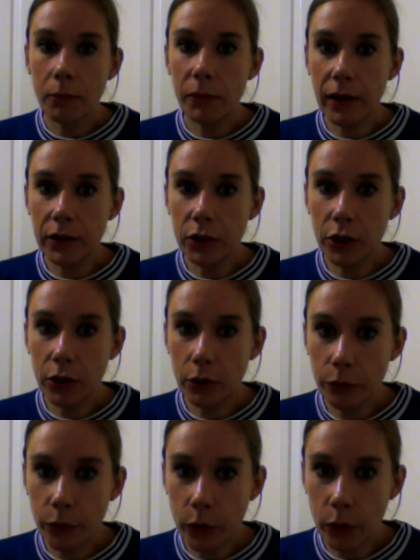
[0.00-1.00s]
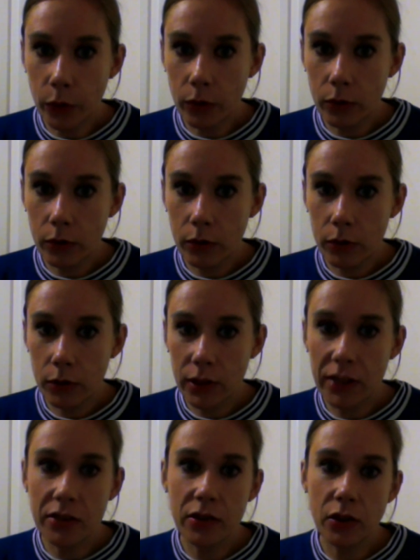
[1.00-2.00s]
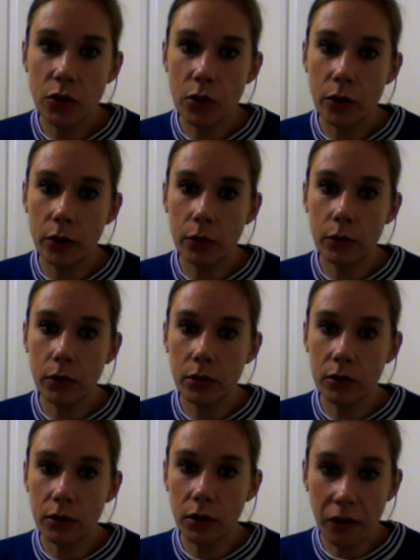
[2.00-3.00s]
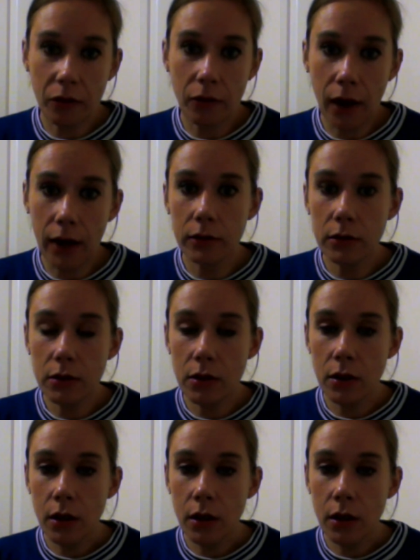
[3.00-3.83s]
Thank you for listening to another rant,